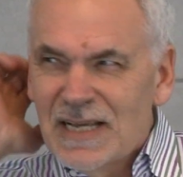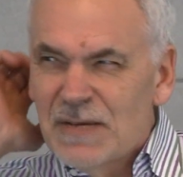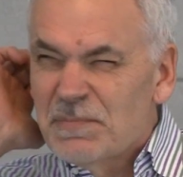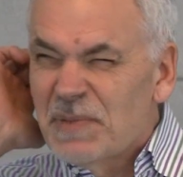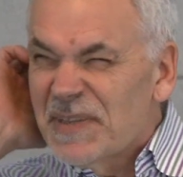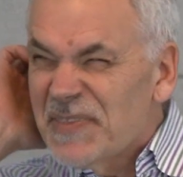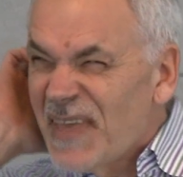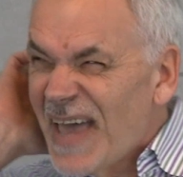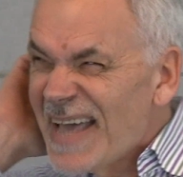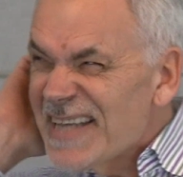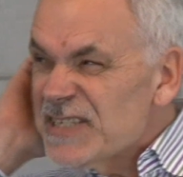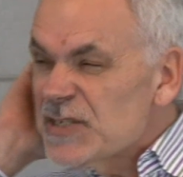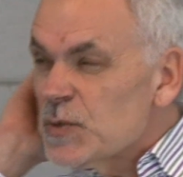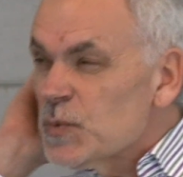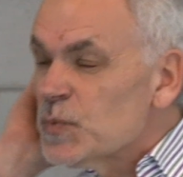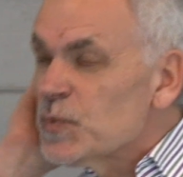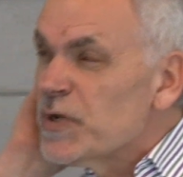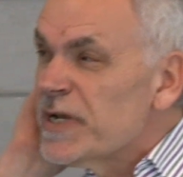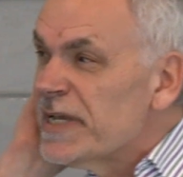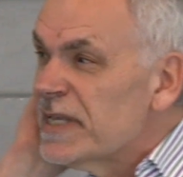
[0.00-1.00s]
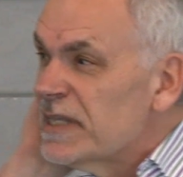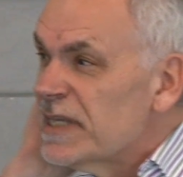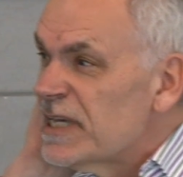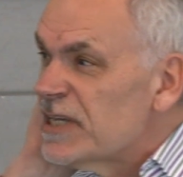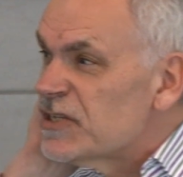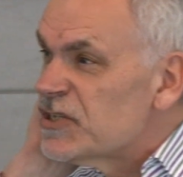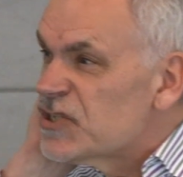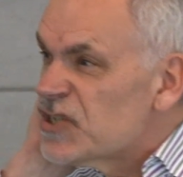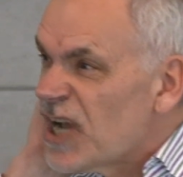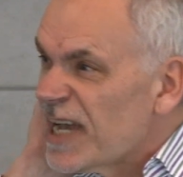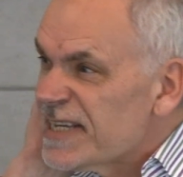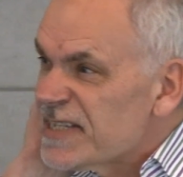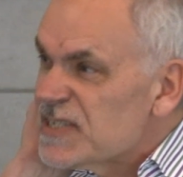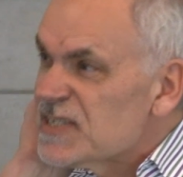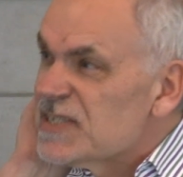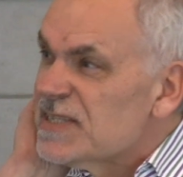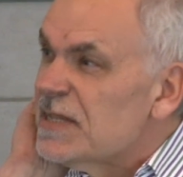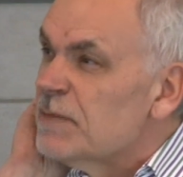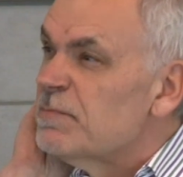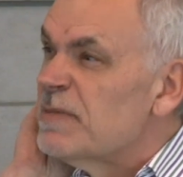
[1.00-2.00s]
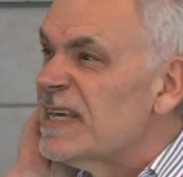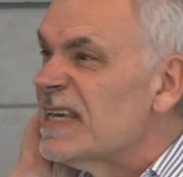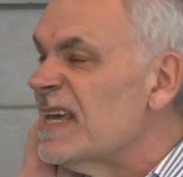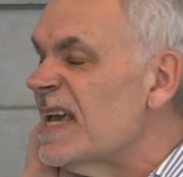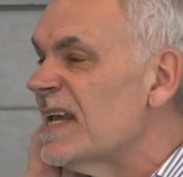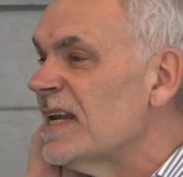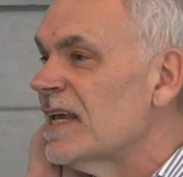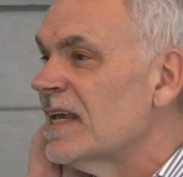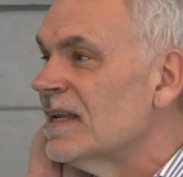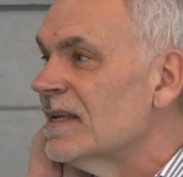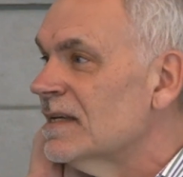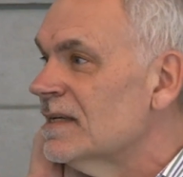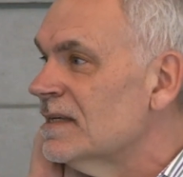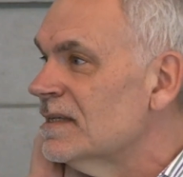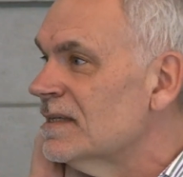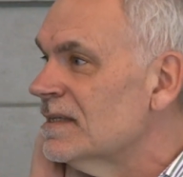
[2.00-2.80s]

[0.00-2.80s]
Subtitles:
But that's really just the beginning.